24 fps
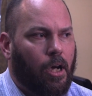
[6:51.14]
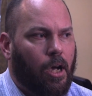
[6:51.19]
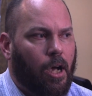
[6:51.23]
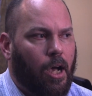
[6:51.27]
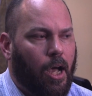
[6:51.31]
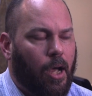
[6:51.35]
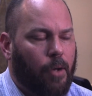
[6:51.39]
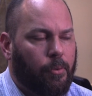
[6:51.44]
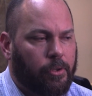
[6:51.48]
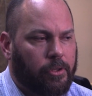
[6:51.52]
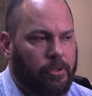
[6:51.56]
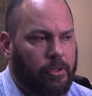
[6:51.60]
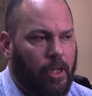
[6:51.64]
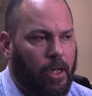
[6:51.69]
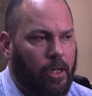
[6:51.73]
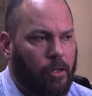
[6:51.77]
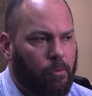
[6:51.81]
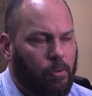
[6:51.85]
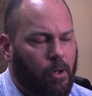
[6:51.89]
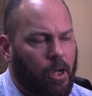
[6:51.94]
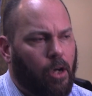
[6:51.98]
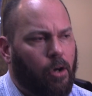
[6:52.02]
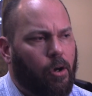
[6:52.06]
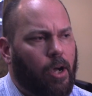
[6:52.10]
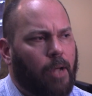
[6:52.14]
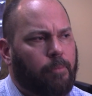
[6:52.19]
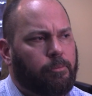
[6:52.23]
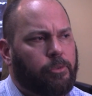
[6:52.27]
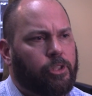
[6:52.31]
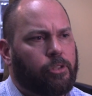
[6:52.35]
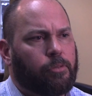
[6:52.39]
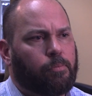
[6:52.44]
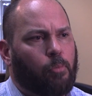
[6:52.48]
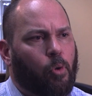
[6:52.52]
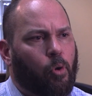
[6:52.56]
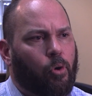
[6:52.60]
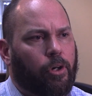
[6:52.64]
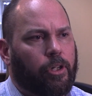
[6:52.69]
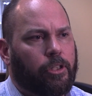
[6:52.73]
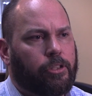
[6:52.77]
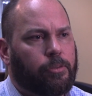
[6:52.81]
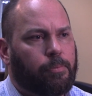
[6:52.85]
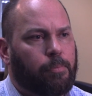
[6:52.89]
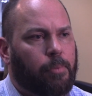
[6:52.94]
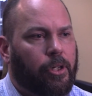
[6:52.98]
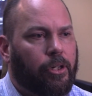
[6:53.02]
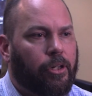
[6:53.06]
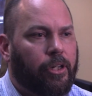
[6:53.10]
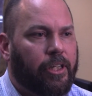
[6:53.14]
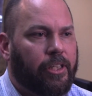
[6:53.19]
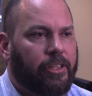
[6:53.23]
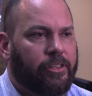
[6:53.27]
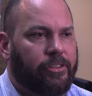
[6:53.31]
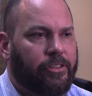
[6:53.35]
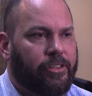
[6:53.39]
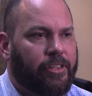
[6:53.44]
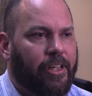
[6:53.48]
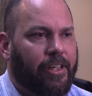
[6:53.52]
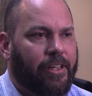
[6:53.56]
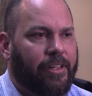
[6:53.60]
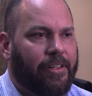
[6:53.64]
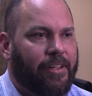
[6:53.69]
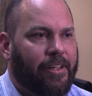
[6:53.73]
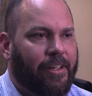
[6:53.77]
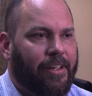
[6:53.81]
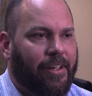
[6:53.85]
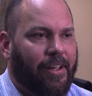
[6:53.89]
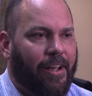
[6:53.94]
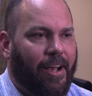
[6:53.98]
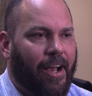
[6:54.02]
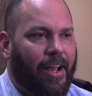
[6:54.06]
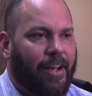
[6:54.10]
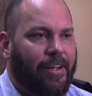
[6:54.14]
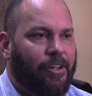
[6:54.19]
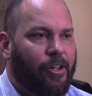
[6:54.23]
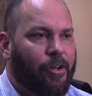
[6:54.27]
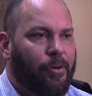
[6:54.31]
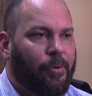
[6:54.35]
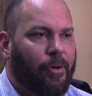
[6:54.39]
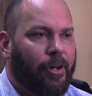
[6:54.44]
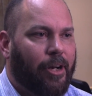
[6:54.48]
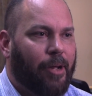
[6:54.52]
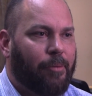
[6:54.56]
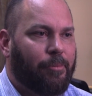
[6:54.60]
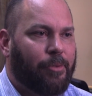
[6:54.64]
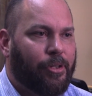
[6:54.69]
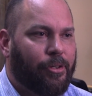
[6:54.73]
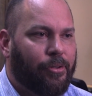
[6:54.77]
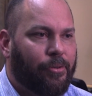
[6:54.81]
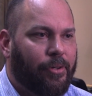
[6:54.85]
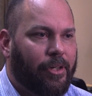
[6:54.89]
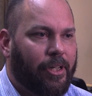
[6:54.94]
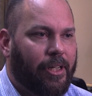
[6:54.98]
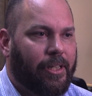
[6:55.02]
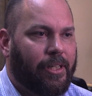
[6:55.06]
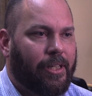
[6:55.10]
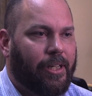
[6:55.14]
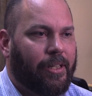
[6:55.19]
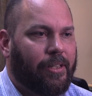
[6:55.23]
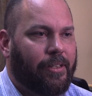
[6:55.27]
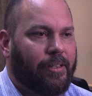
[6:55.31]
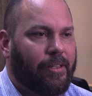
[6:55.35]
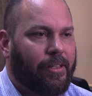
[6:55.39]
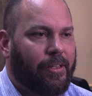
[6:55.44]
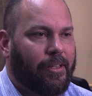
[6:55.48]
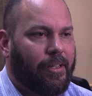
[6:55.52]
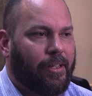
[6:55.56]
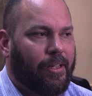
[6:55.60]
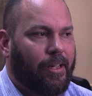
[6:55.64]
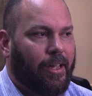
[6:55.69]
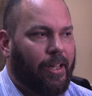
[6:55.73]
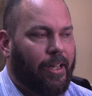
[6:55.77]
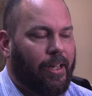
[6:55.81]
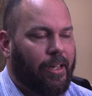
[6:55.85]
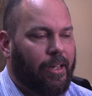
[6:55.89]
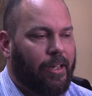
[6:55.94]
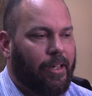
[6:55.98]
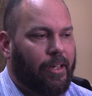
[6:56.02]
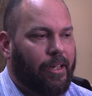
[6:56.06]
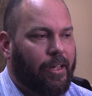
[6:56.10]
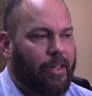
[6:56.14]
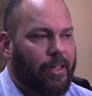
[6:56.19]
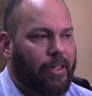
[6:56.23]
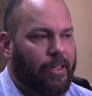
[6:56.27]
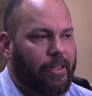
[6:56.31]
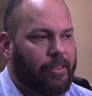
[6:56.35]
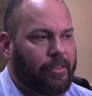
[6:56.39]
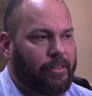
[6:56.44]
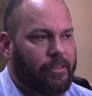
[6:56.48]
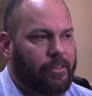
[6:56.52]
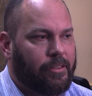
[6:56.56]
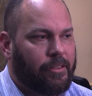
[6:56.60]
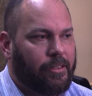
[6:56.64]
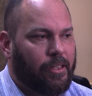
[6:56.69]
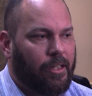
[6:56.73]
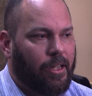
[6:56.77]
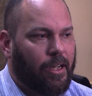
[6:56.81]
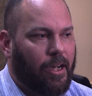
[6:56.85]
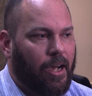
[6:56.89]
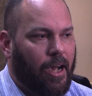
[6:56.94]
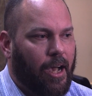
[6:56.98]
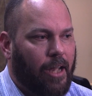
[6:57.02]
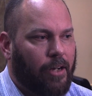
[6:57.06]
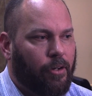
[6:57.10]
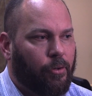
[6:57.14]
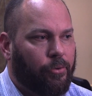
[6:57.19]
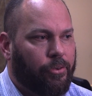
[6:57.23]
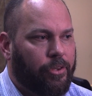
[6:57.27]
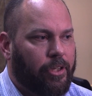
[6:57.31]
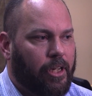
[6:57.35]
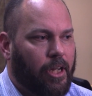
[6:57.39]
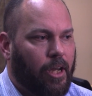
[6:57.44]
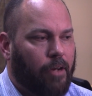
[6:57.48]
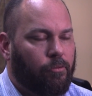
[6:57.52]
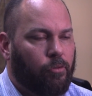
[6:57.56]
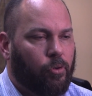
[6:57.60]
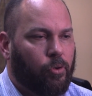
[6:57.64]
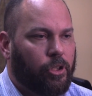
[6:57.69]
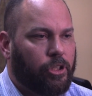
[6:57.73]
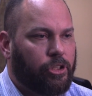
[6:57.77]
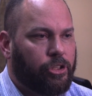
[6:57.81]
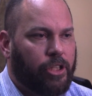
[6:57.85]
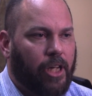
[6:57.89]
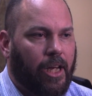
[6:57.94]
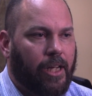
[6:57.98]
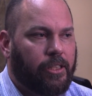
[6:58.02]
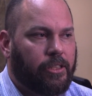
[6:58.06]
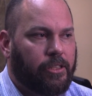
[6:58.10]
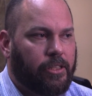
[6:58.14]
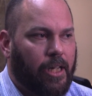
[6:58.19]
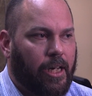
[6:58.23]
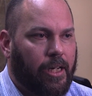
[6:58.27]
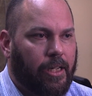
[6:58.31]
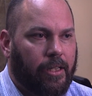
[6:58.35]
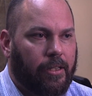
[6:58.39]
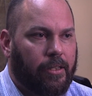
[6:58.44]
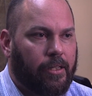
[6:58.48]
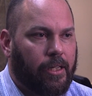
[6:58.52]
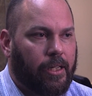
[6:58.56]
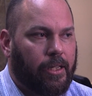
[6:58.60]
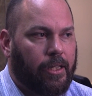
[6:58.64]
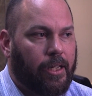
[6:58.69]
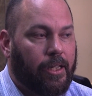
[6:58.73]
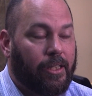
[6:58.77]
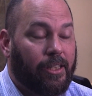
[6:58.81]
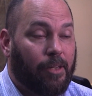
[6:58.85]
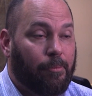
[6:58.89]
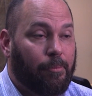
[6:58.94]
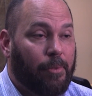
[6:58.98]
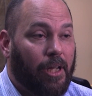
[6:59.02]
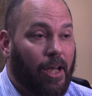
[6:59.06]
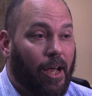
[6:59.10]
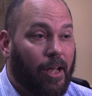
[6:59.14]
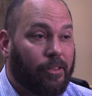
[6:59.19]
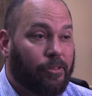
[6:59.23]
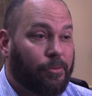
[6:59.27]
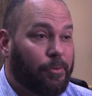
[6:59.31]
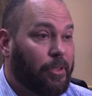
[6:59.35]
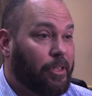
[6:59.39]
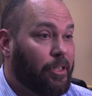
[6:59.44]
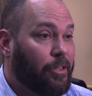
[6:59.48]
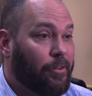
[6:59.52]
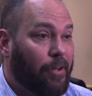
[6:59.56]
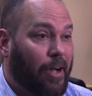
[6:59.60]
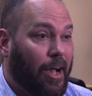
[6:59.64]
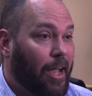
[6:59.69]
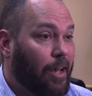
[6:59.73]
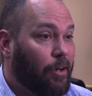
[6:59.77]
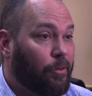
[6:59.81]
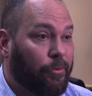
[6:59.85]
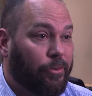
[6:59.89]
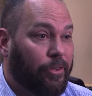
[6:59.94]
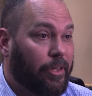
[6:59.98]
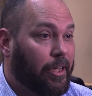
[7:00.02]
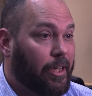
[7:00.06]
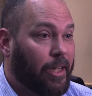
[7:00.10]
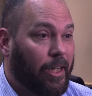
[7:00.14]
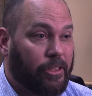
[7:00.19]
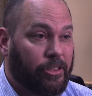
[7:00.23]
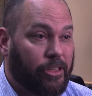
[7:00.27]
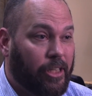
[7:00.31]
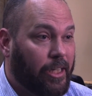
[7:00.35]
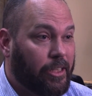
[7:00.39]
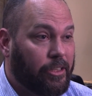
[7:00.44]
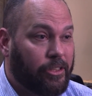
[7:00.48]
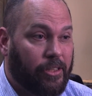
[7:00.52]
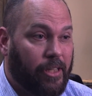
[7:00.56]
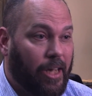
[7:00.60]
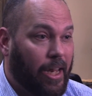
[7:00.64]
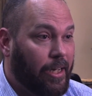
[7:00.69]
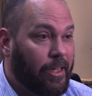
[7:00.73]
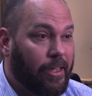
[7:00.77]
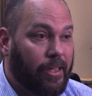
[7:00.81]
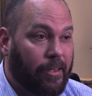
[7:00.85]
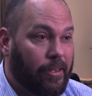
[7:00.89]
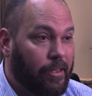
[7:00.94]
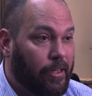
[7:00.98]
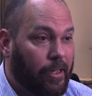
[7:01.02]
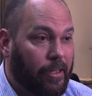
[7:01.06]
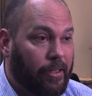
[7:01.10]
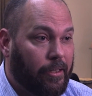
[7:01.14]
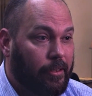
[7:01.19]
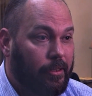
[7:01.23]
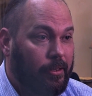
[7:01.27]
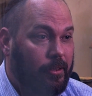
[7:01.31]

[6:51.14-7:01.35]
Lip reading: I was like, well, I'm just more experienced and I know what I'm doing, and I don't think I've really changed anything. And to be honest with you, I don't think I changed anything.